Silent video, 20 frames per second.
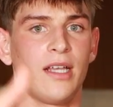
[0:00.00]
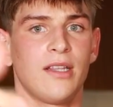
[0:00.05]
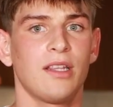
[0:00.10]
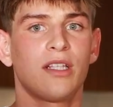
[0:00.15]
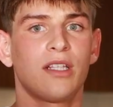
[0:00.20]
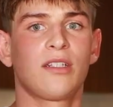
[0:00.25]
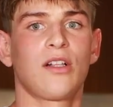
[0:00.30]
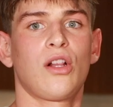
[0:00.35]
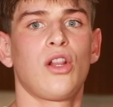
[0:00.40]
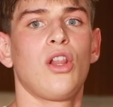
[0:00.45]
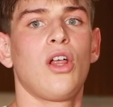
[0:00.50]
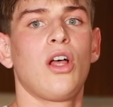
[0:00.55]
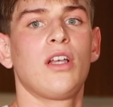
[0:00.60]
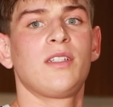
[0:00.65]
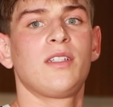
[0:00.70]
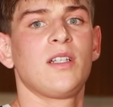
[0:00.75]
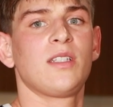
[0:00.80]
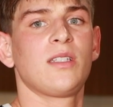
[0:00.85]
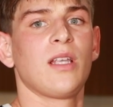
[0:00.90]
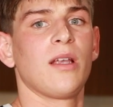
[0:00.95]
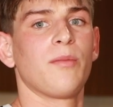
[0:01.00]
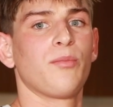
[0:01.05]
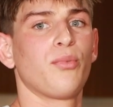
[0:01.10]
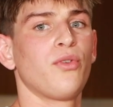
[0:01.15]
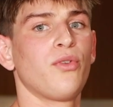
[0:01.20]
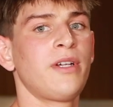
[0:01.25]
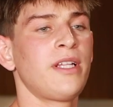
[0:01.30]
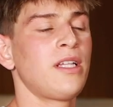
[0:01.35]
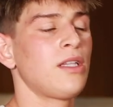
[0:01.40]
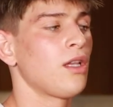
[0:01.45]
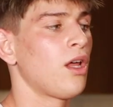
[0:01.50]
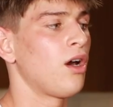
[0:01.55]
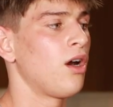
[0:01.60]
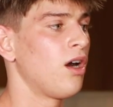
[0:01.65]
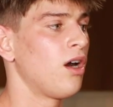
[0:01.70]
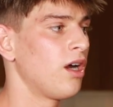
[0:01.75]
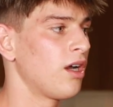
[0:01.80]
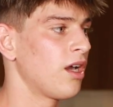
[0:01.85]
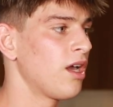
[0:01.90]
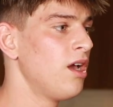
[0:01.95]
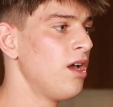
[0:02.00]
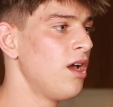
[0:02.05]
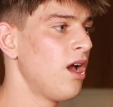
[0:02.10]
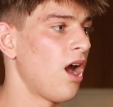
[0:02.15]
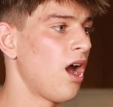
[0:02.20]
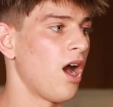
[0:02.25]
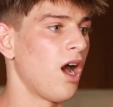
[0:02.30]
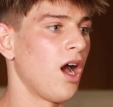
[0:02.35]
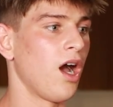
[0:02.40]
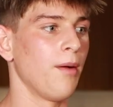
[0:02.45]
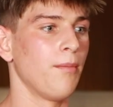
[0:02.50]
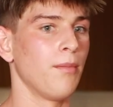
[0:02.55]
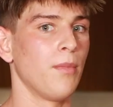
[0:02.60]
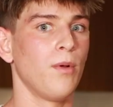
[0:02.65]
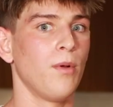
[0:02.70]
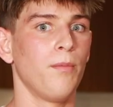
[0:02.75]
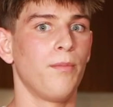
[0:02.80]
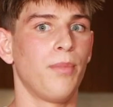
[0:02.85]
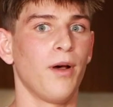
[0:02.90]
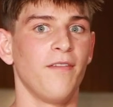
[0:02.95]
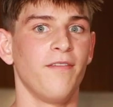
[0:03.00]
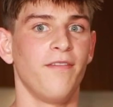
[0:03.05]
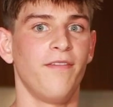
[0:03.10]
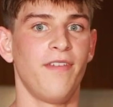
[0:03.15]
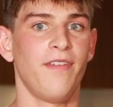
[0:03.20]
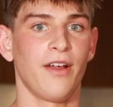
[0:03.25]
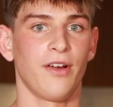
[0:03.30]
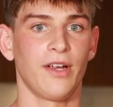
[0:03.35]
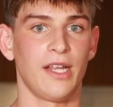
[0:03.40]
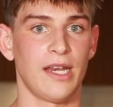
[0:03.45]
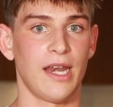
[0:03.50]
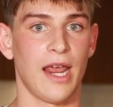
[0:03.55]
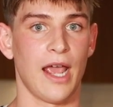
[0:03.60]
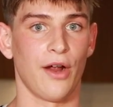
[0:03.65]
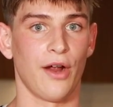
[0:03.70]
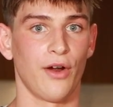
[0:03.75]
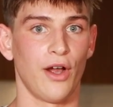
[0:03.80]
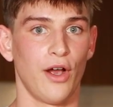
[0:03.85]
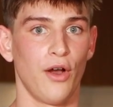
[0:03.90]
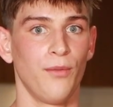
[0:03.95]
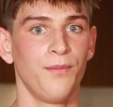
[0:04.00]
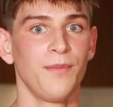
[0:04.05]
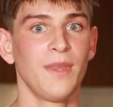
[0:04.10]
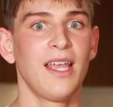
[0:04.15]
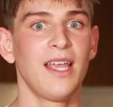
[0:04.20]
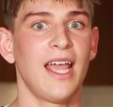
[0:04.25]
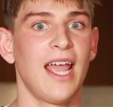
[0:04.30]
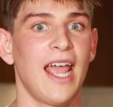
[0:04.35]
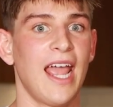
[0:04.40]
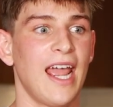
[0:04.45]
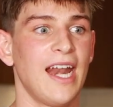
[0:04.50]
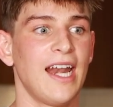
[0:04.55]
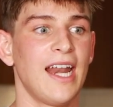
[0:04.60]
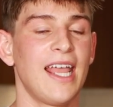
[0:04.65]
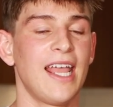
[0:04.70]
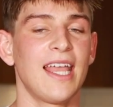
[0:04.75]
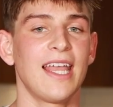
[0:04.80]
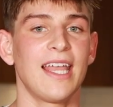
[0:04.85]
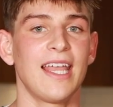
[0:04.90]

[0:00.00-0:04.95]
And this closet's like pretty long, but very narrow. And